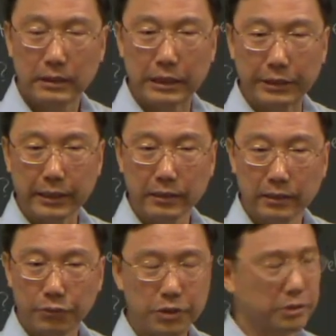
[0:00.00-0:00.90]
Okay,
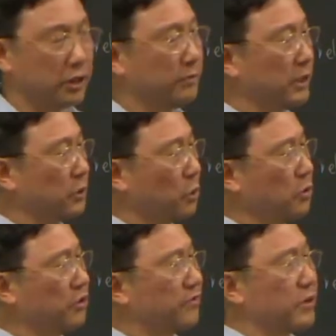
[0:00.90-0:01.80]
which is given a
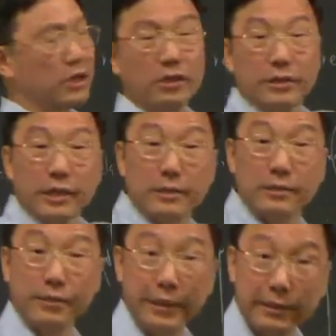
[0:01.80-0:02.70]
totally different context.
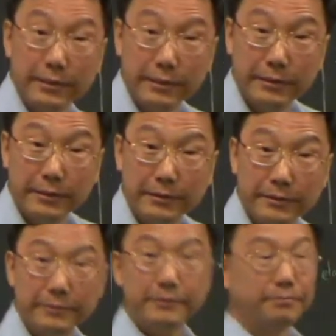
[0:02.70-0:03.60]
Okay,
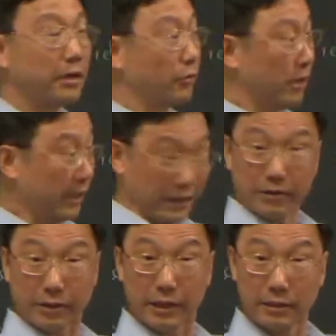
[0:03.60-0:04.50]
but
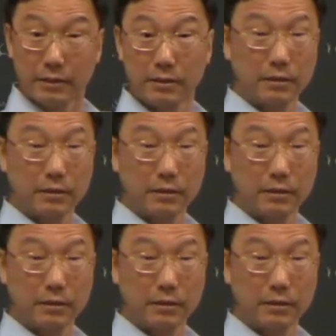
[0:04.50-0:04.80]
related again.